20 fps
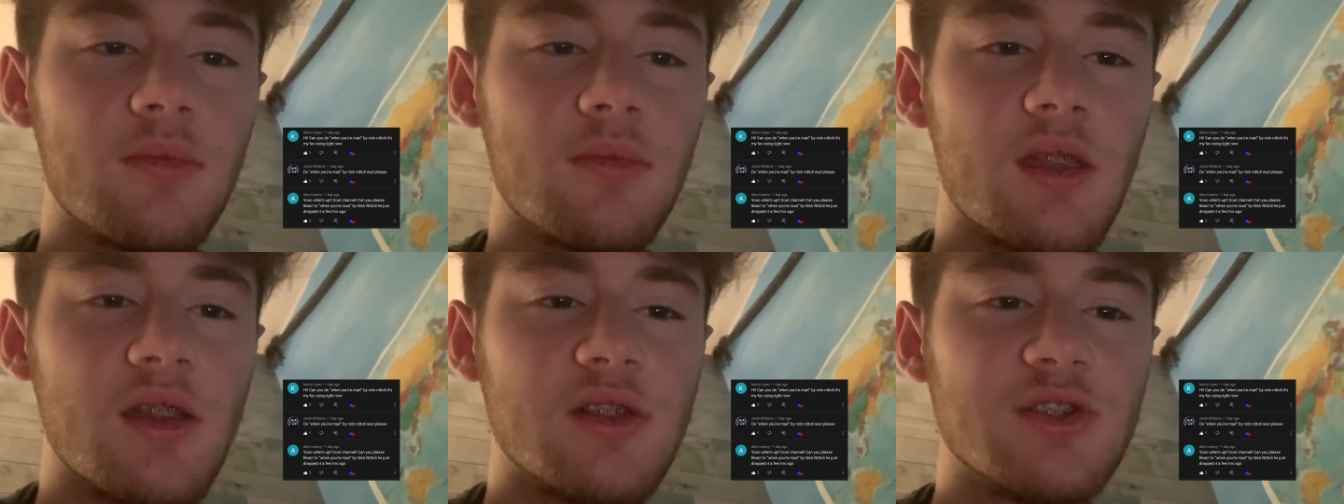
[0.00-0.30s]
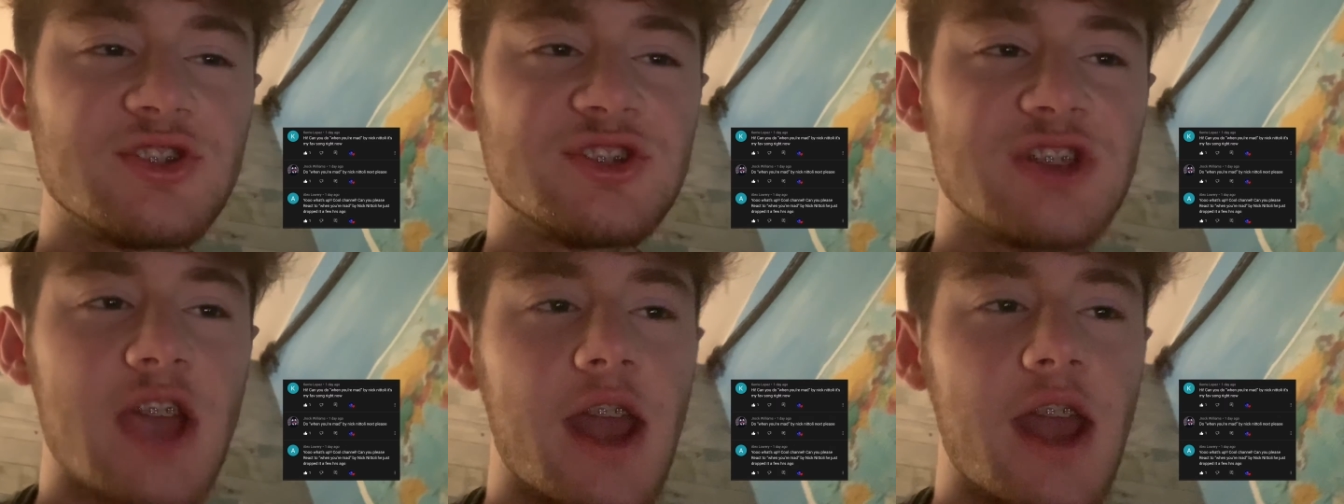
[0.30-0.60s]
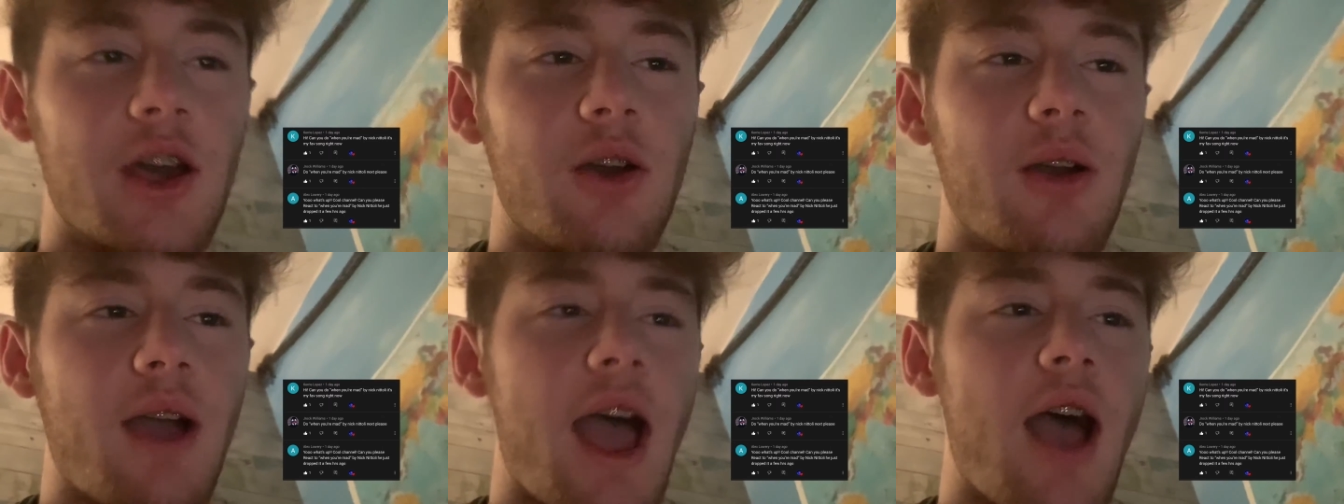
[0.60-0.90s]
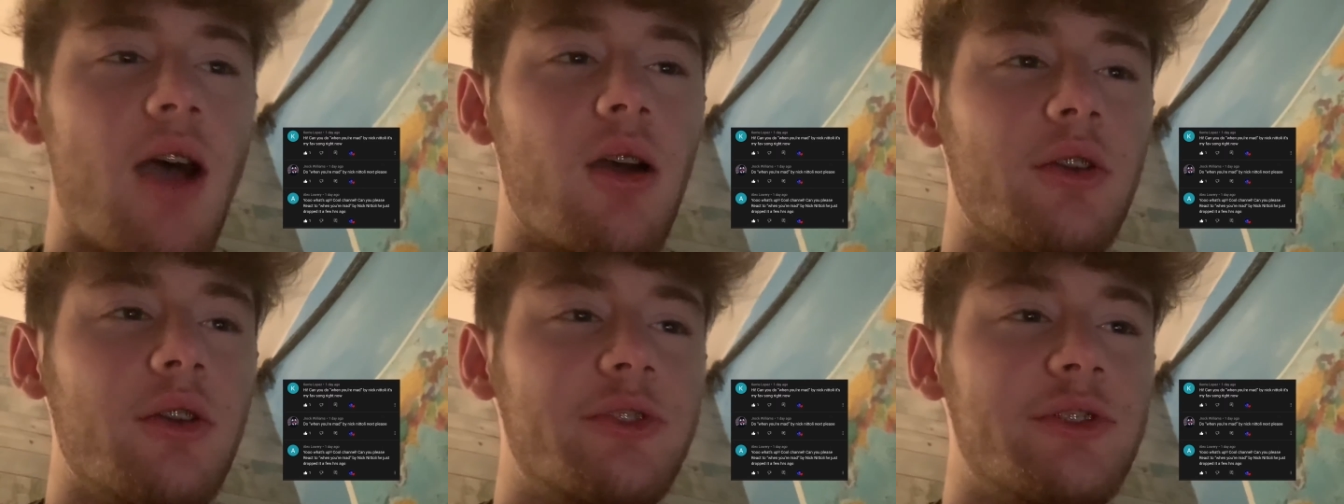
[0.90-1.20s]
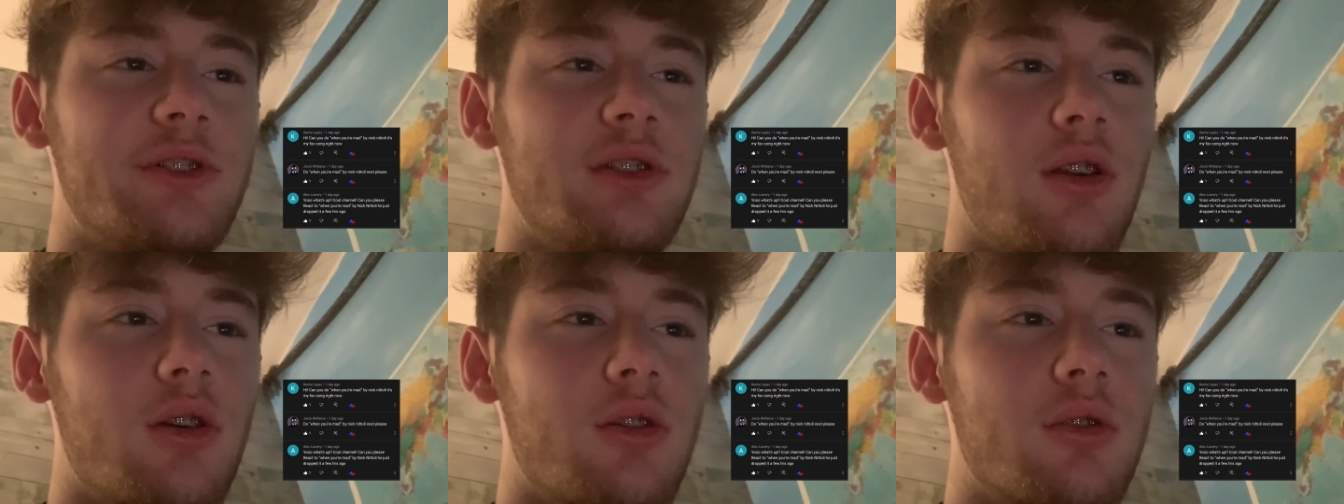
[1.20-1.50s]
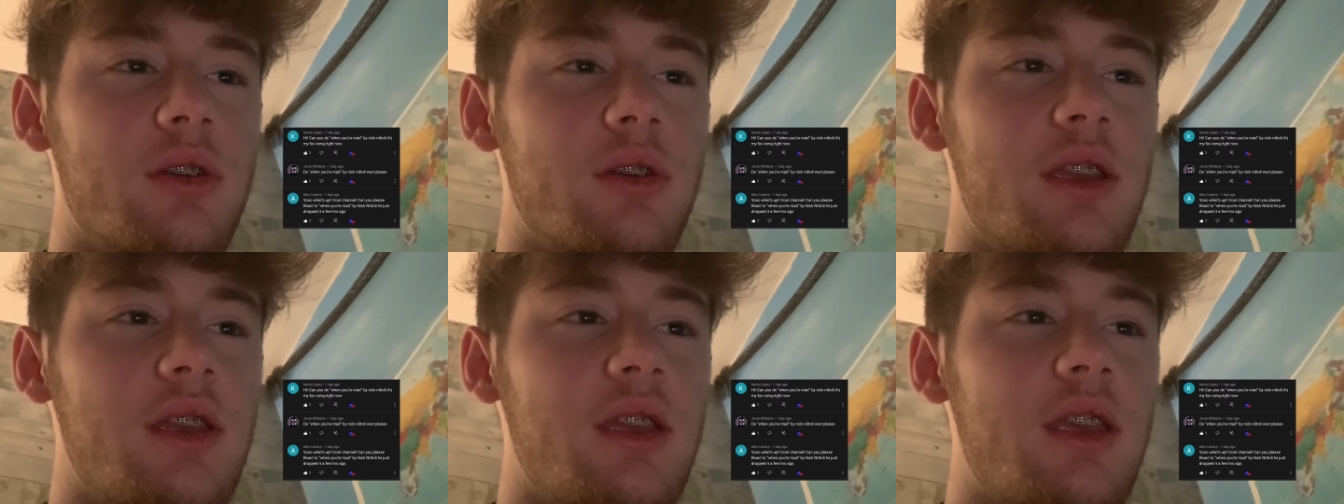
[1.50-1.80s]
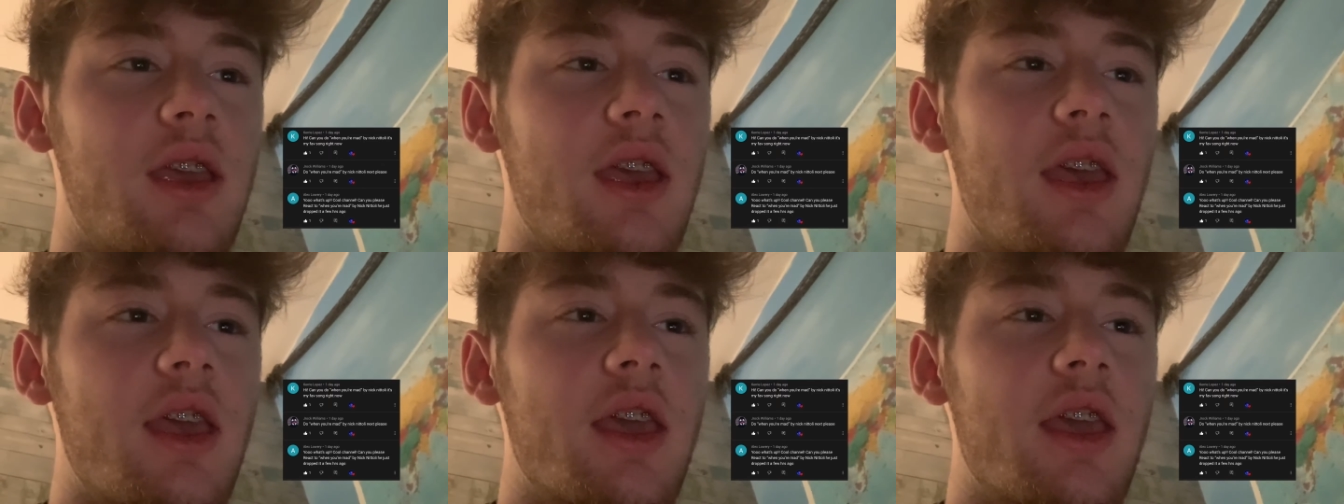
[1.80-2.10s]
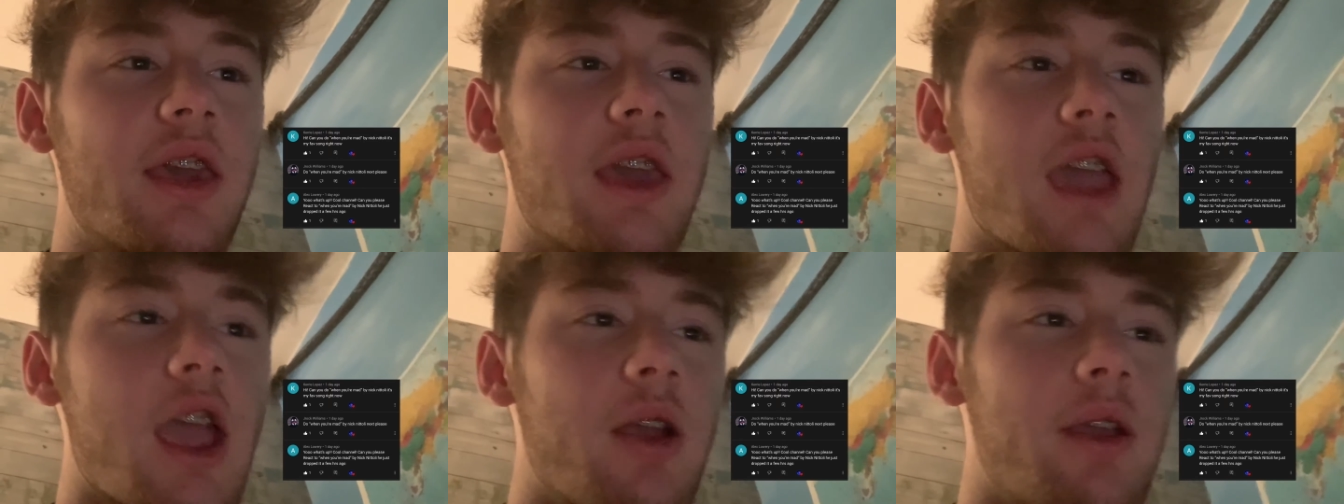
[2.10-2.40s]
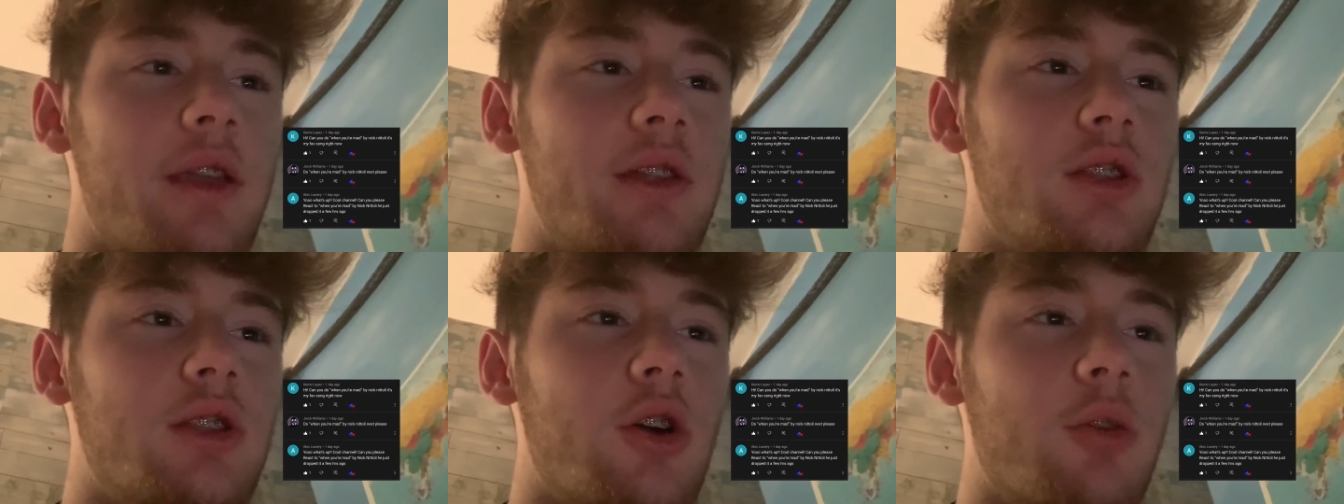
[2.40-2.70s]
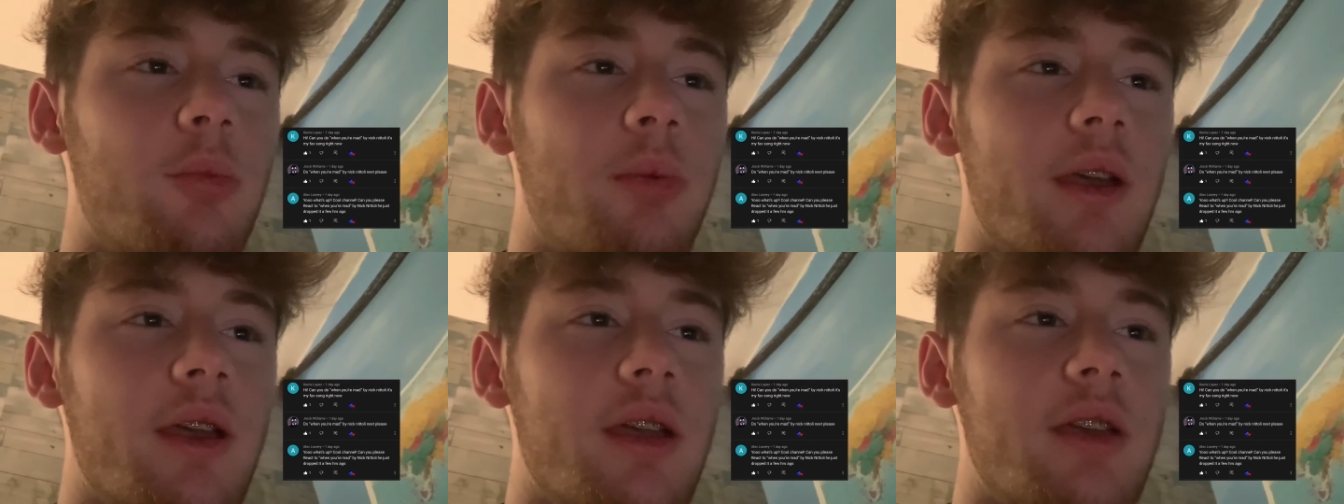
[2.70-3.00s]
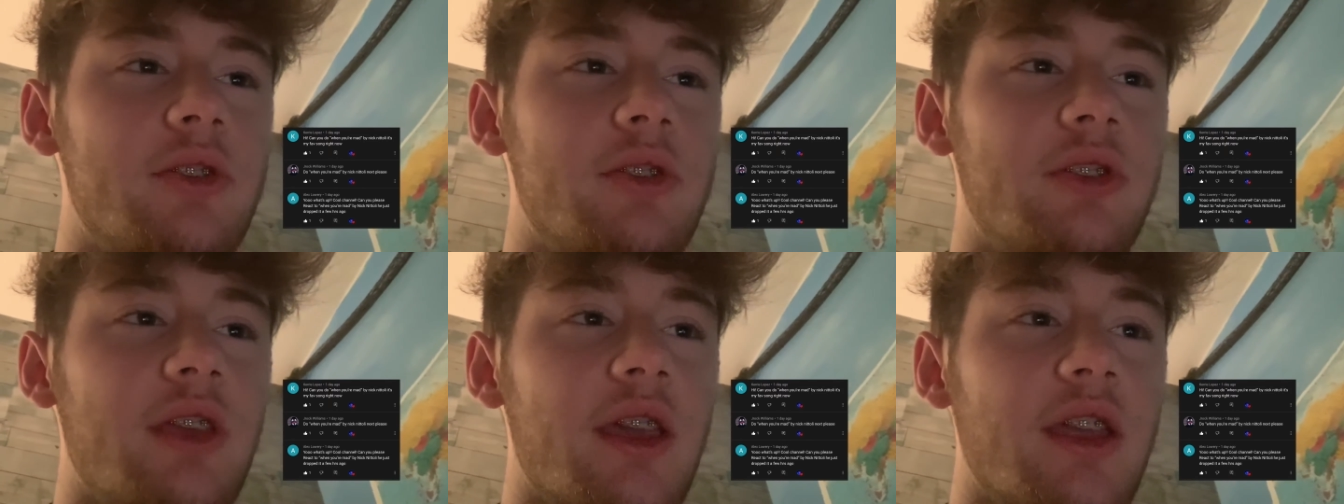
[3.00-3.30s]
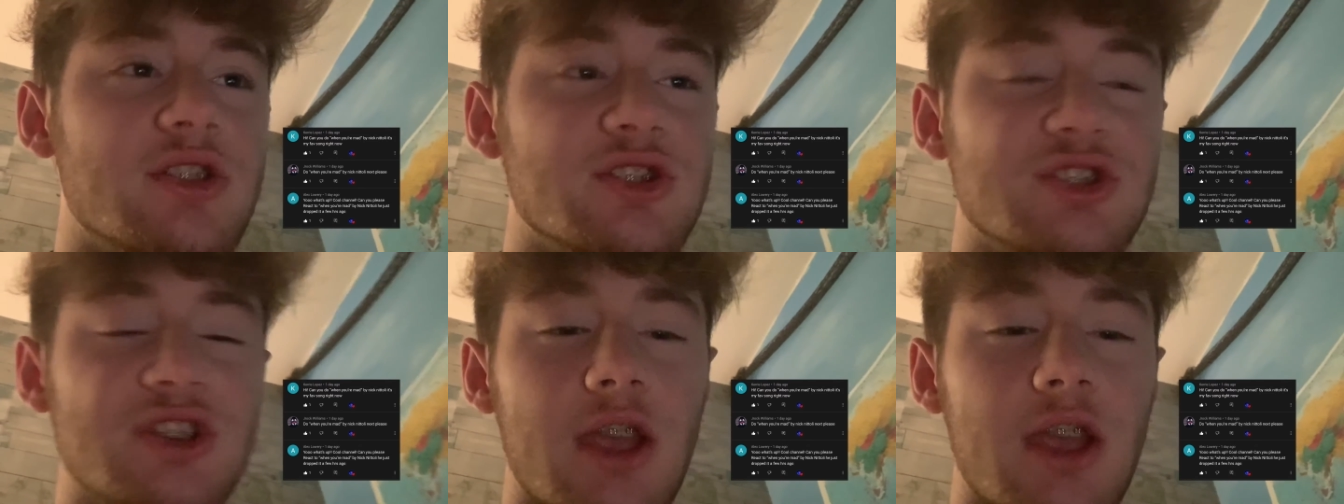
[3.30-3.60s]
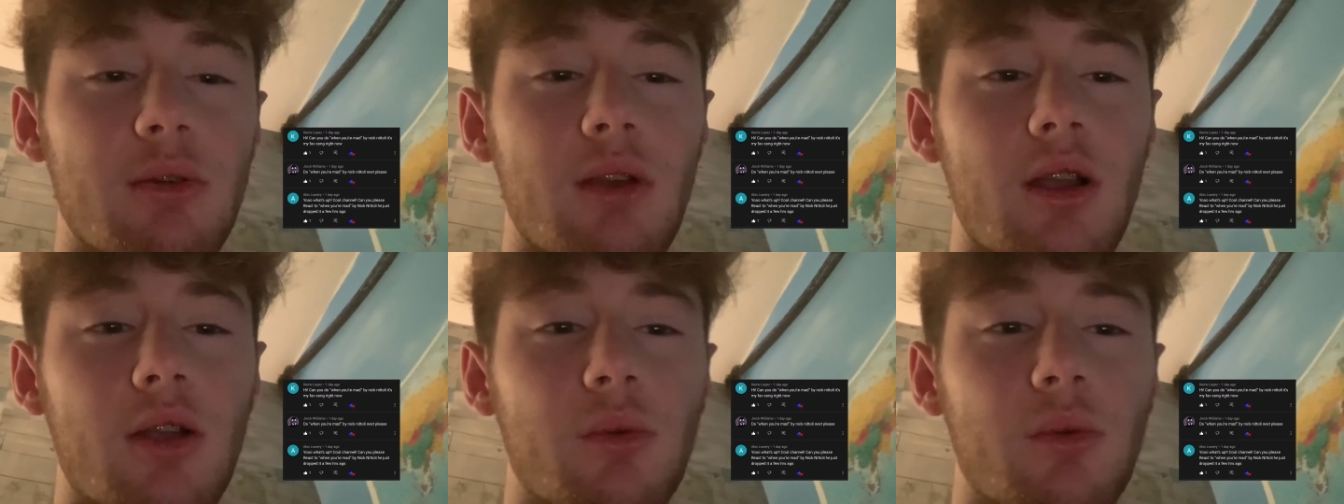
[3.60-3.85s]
Shout out Alex Lowry, Kerry Lopez, and J. Rock